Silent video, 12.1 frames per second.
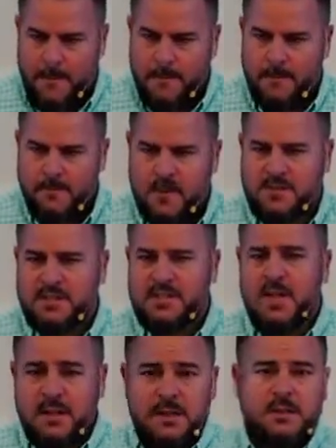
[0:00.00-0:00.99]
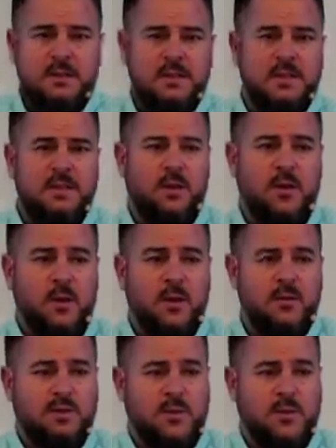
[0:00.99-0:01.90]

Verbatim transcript: There's a tendency in our culture,